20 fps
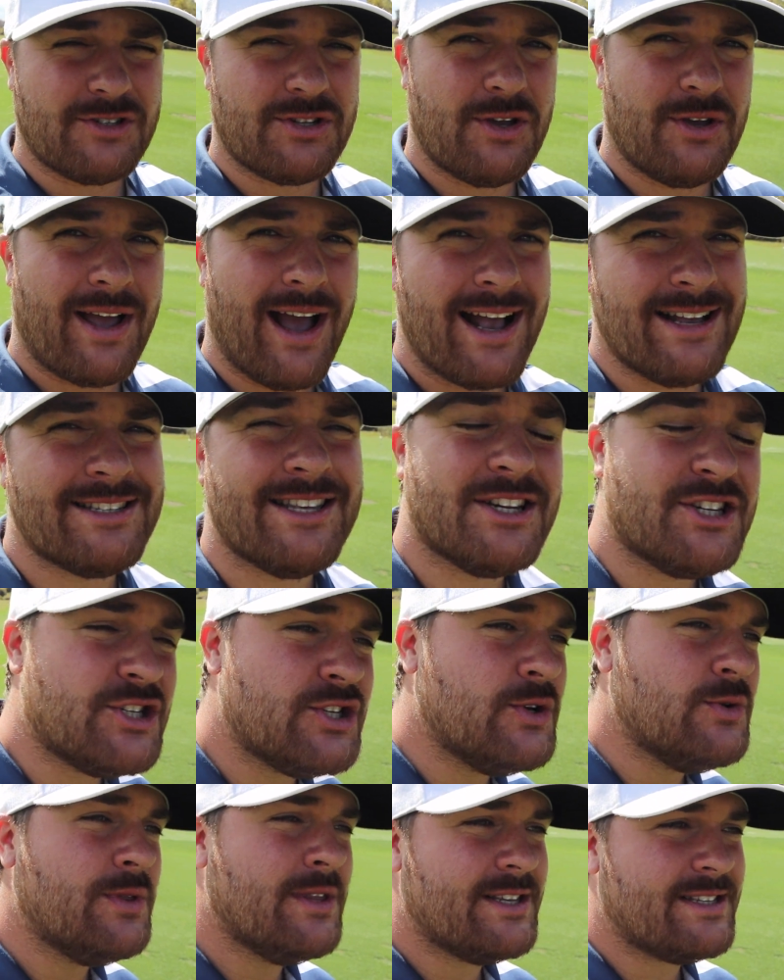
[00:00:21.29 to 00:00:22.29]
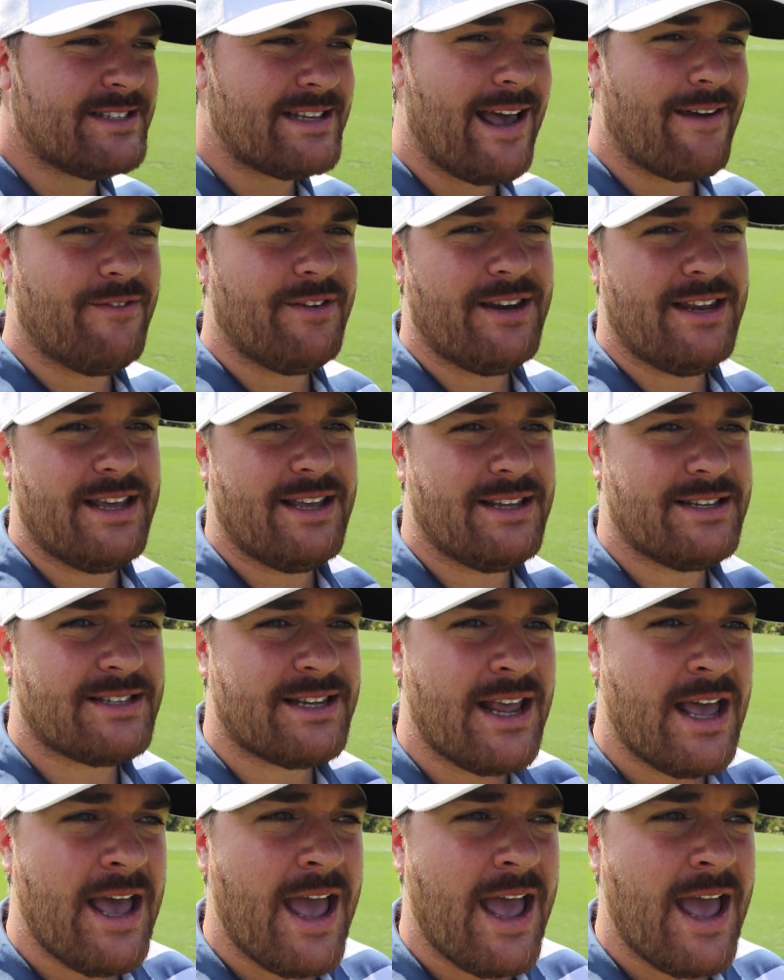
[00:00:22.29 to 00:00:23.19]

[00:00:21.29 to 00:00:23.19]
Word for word: So you guys that shoot in the 70s,